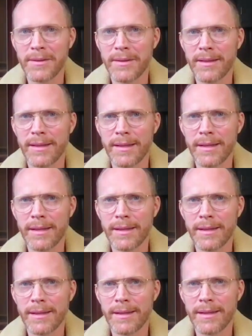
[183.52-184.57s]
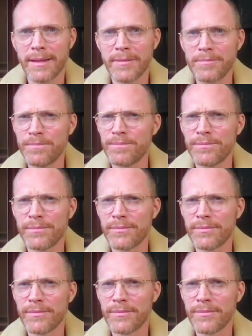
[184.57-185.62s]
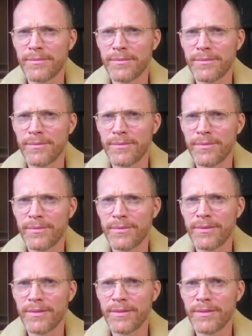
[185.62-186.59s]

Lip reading: (not speaking)